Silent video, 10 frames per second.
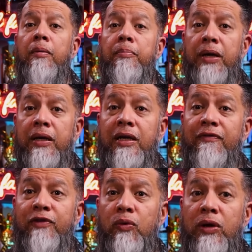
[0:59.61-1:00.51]
But
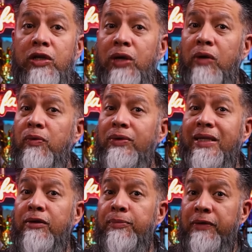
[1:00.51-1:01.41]
if you want to try one with a
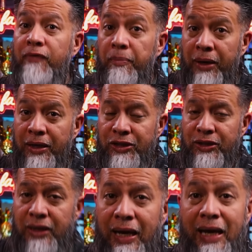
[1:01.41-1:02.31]
little bit of a punch
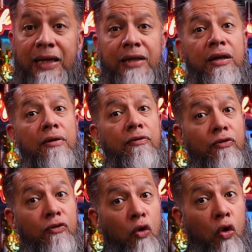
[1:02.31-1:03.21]
and in the
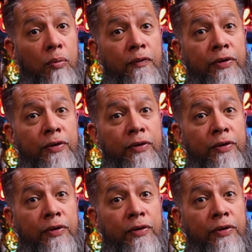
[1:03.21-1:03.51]
form of an